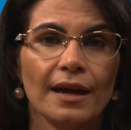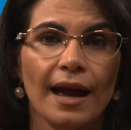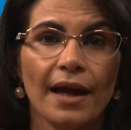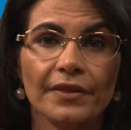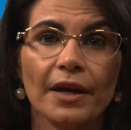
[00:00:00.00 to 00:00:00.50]

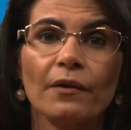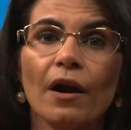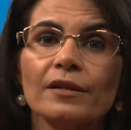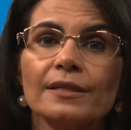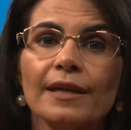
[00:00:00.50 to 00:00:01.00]
And there
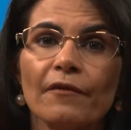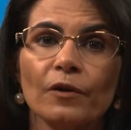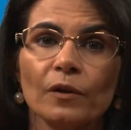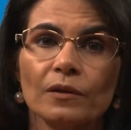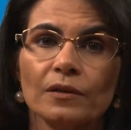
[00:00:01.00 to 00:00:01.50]
are
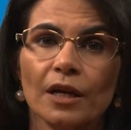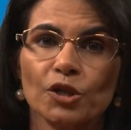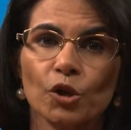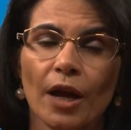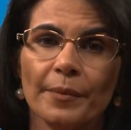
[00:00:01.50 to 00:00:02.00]
several
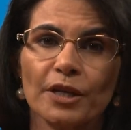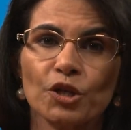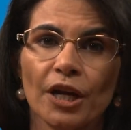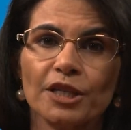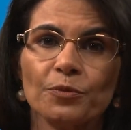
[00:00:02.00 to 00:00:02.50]
such climate
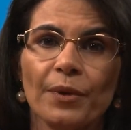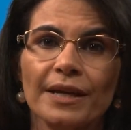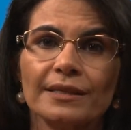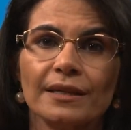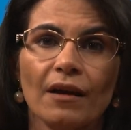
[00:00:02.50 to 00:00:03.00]

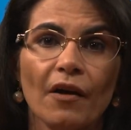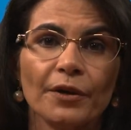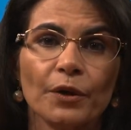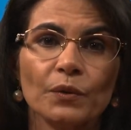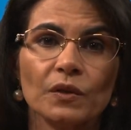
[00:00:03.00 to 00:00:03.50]
change-based
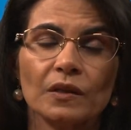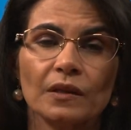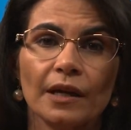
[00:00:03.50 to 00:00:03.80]
scenarios